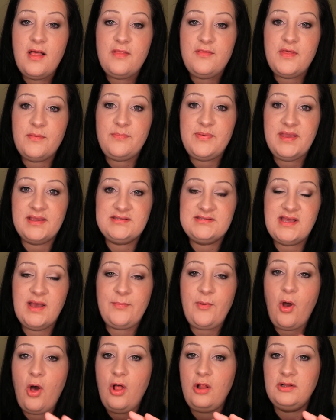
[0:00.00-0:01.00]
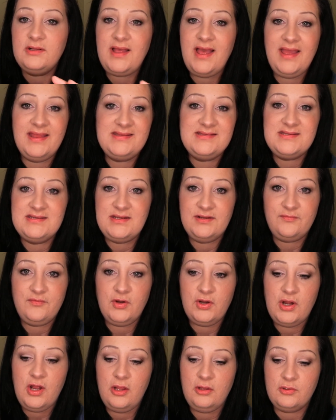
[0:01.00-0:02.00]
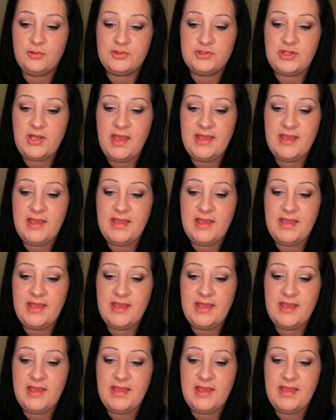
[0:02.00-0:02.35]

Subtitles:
that picks up all kinds of different colors.